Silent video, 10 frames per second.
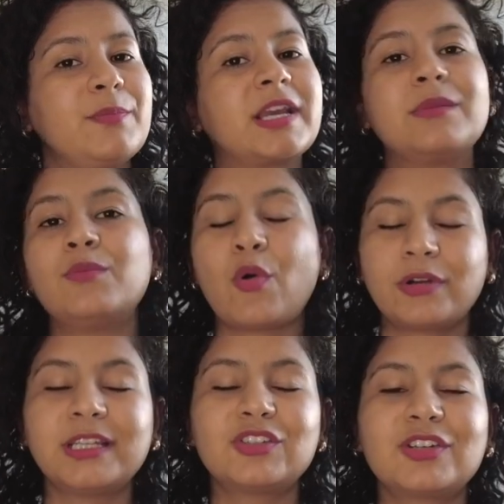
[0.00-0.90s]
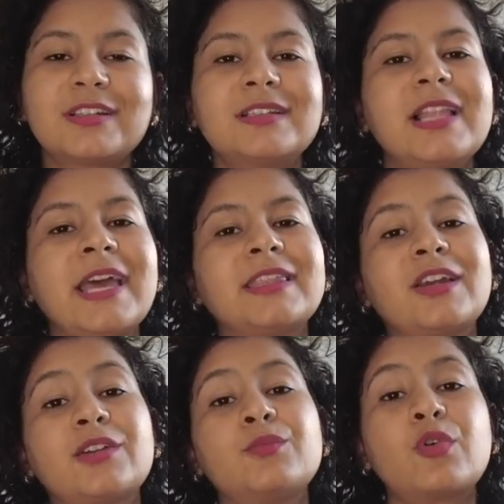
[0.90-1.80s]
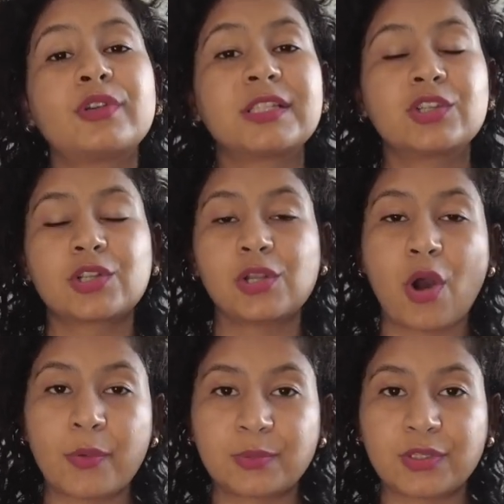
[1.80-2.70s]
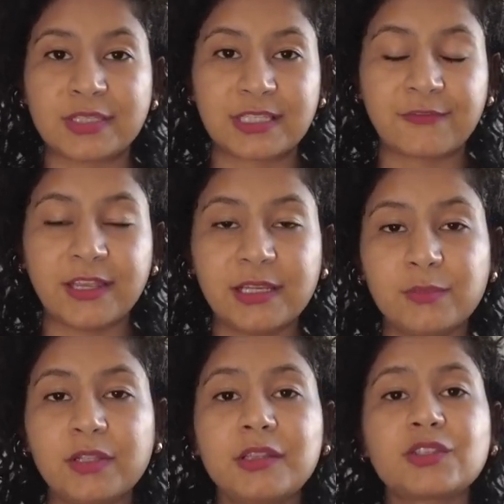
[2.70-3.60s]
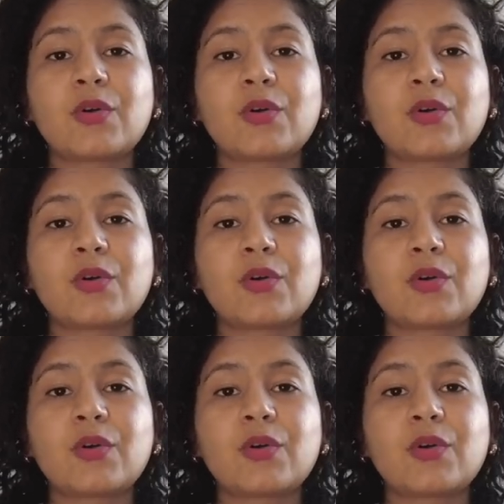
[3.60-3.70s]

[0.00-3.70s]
become more digital and there are more digital options available.